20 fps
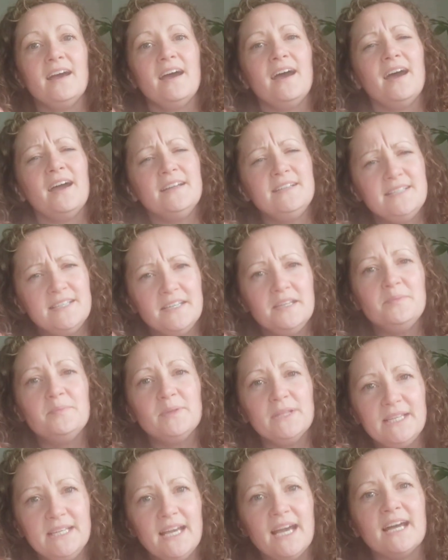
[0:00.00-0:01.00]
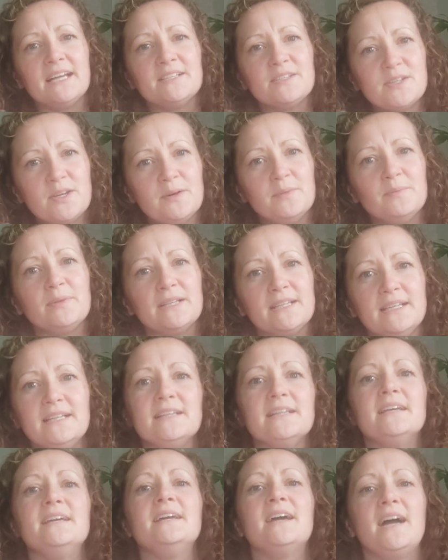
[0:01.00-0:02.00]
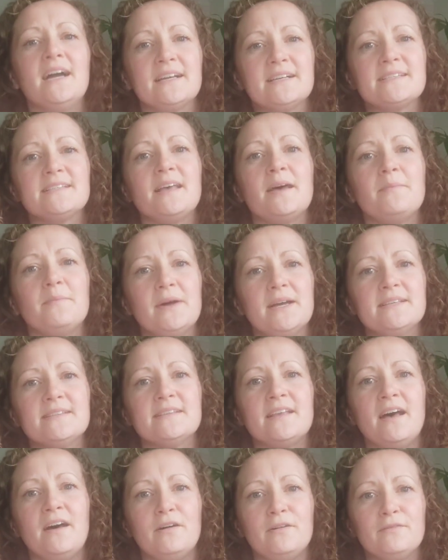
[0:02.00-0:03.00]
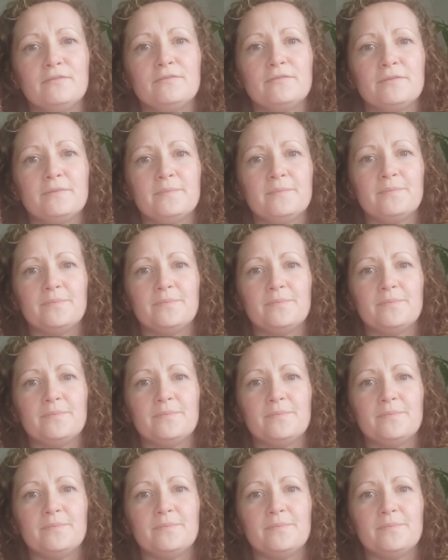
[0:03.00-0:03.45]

I deeply and completely accept myself.